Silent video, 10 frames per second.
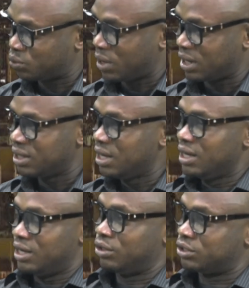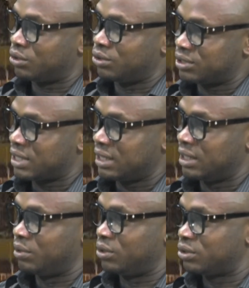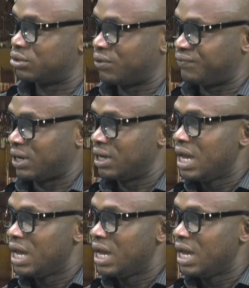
one, it doesn't concern them, they don't suffer.